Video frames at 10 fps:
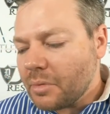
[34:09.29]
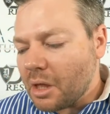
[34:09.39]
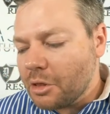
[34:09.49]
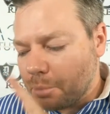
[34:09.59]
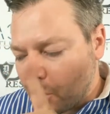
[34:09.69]

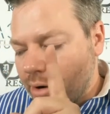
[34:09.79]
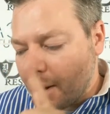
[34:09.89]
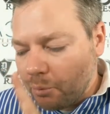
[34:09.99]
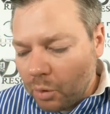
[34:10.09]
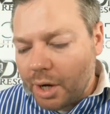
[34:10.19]
the
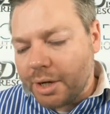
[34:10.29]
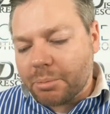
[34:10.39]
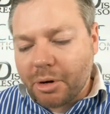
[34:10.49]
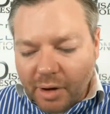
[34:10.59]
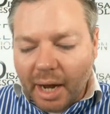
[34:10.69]
program would
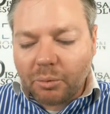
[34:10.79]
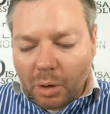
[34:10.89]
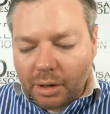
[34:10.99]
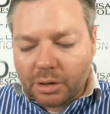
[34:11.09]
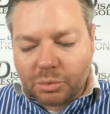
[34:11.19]
provide
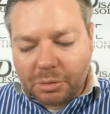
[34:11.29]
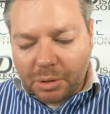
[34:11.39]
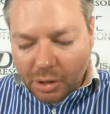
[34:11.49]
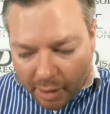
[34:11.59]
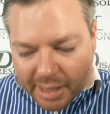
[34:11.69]
workers with
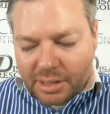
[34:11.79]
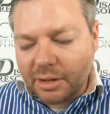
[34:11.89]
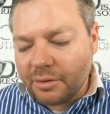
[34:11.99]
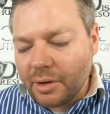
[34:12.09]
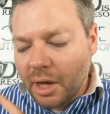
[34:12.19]
progressive